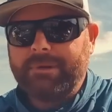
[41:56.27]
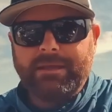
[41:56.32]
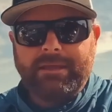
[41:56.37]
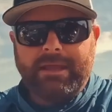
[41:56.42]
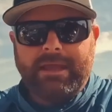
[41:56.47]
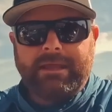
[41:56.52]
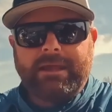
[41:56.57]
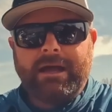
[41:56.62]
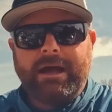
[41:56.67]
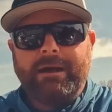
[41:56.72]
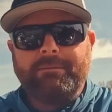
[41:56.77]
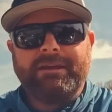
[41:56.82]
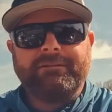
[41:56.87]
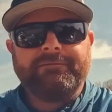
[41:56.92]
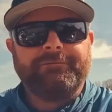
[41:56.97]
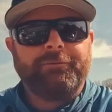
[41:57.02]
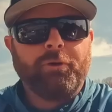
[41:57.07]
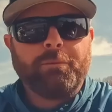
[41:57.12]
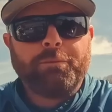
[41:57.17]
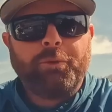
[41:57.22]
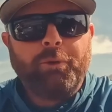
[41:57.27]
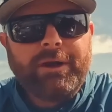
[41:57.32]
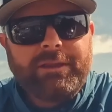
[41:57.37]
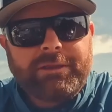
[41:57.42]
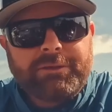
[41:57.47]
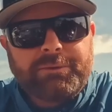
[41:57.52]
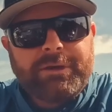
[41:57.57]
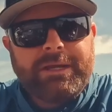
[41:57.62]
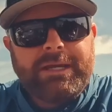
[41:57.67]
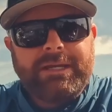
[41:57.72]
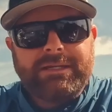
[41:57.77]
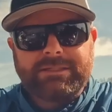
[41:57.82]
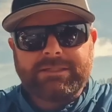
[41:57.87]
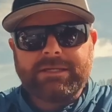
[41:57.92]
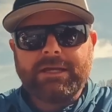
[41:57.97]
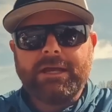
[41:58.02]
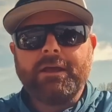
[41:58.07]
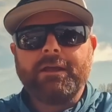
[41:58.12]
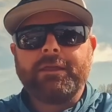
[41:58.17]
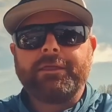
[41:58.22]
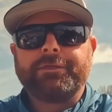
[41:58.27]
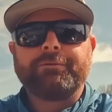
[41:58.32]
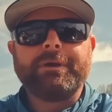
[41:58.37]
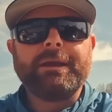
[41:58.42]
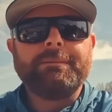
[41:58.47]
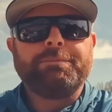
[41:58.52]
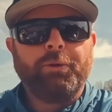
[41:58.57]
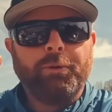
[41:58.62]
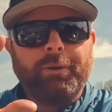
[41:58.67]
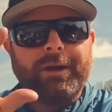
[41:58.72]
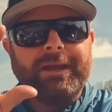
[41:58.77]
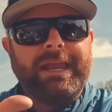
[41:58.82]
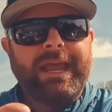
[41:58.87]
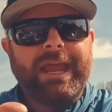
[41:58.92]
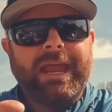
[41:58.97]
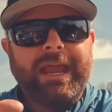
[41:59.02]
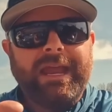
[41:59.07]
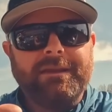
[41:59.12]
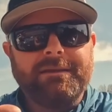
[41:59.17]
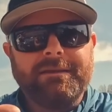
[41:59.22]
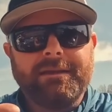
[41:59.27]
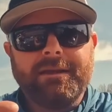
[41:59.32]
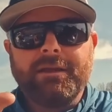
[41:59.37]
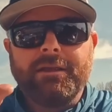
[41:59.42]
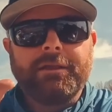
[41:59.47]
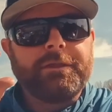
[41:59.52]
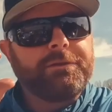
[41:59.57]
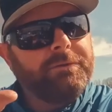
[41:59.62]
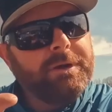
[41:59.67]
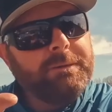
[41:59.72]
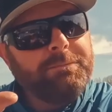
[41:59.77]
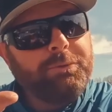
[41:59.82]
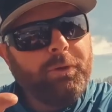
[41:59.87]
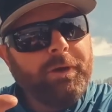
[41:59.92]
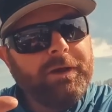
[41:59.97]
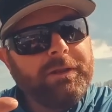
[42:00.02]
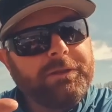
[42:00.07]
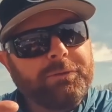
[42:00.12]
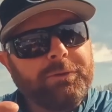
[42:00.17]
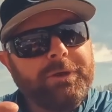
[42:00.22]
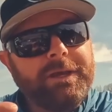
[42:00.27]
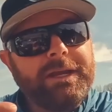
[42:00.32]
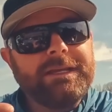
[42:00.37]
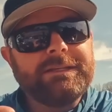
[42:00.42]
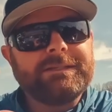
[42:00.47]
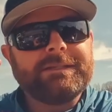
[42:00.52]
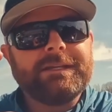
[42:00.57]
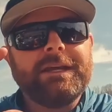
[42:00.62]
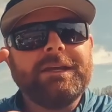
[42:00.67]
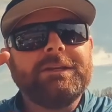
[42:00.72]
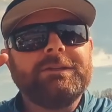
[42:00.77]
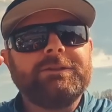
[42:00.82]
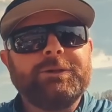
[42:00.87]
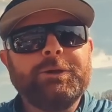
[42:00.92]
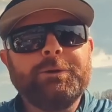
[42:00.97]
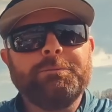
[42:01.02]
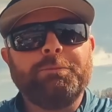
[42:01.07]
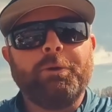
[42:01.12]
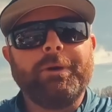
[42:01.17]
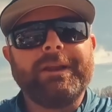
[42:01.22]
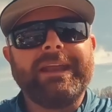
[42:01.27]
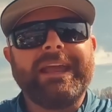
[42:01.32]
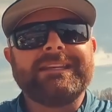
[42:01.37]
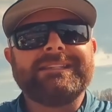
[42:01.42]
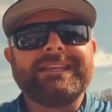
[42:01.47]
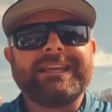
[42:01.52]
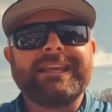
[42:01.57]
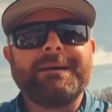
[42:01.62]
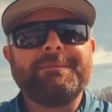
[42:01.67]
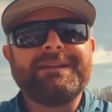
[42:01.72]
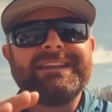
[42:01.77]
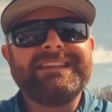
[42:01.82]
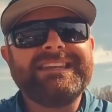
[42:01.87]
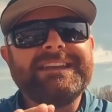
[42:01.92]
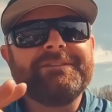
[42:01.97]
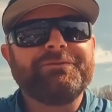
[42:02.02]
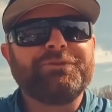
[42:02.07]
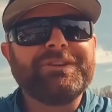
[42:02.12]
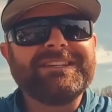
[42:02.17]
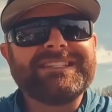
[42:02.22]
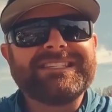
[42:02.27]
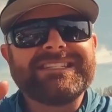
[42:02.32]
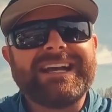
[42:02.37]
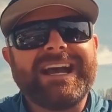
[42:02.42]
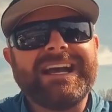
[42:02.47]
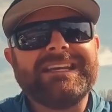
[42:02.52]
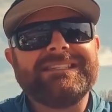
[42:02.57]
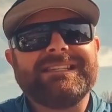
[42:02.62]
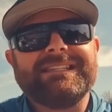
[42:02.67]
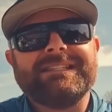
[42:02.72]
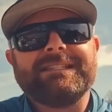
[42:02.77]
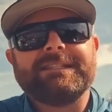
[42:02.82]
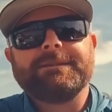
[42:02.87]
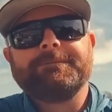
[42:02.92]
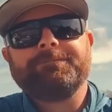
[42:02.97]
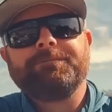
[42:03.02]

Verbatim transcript: They come in four point threes, three point eight, three point threes, two point eights. They come in different sizes.